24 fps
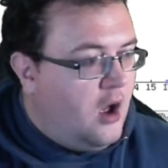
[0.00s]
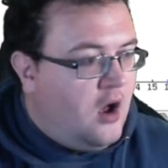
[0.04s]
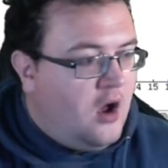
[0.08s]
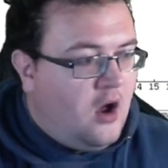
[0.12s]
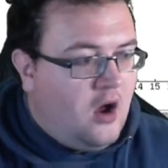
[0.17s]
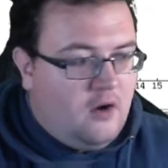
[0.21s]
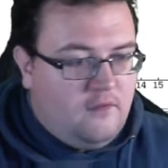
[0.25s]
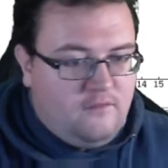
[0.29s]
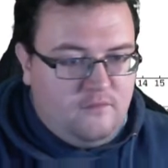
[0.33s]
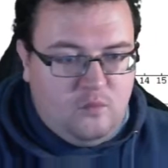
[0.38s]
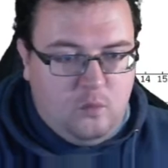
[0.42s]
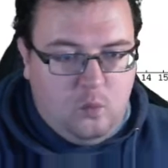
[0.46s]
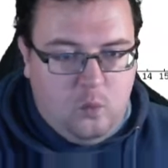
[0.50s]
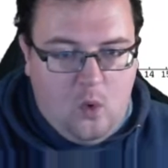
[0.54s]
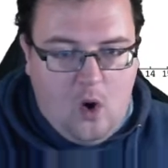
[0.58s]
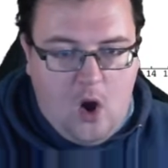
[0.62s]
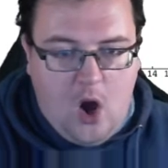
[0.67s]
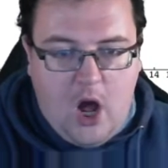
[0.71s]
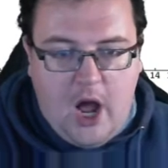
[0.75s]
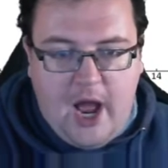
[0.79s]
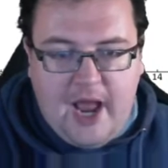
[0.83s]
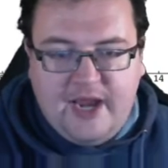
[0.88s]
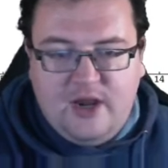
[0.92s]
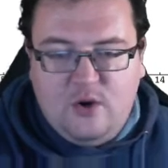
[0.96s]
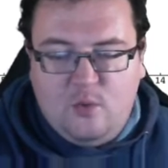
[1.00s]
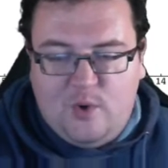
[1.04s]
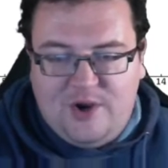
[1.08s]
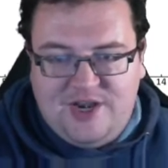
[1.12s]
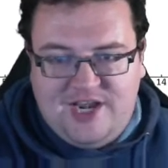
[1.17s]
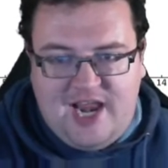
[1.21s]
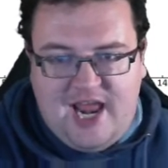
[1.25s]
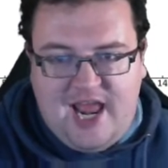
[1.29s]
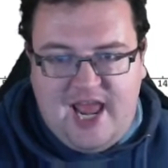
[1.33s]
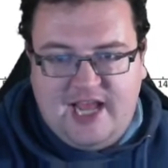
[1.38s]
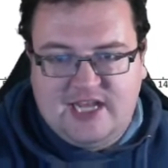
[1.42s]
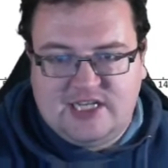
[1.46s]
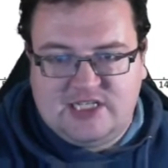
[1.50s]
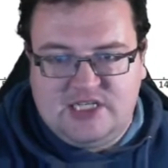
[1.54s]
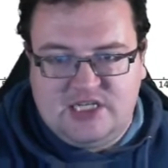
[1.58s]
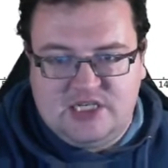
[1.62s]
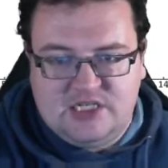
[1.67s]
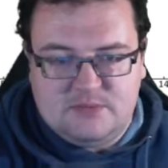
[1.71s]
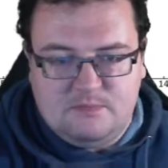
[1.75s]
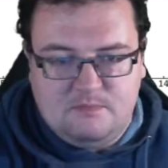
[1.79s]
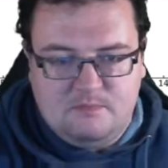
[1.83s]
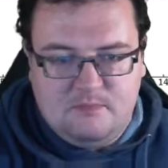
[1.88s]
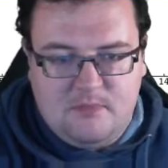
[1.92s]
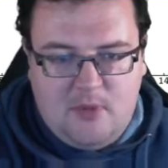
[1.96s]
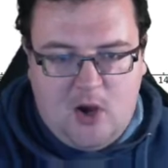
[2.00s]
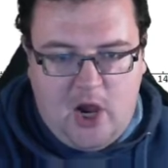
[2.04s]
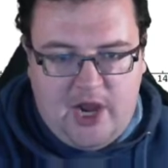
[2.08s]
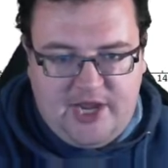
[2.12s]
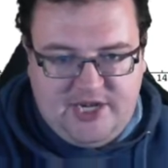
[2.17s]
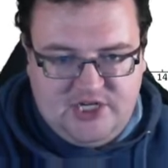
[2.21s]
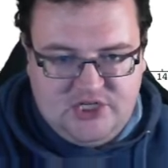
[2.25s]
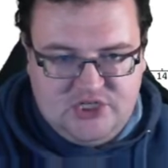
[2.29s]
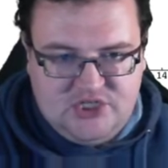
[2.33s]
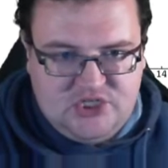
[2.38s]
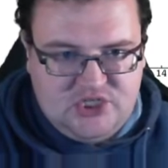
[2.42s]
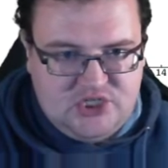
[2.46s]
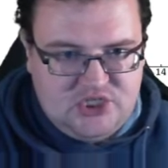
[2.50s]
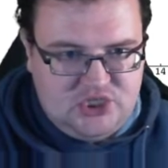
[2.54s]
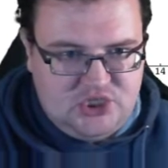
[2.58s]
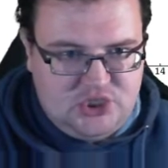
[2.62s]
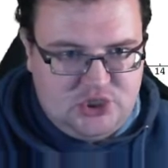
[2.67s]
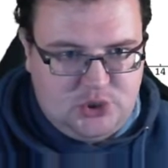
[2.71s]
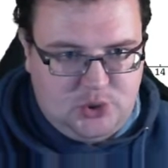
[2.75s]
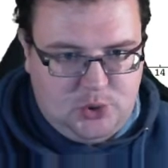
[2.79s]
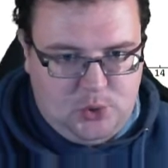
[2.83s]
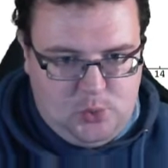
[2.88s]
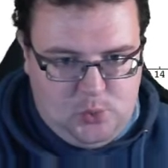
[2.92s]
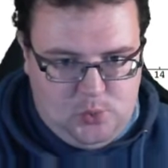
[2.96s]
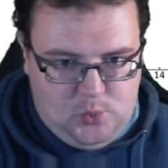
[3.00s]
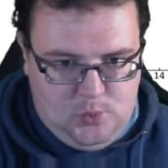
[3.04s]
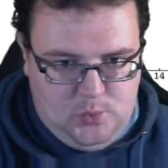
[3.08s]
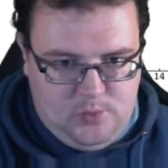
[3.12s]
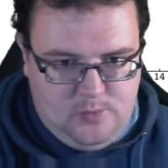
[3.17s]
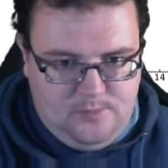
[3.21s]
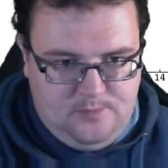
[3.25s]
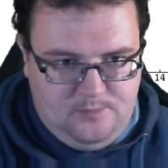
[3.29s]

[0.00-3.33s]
of y when x is minus 2.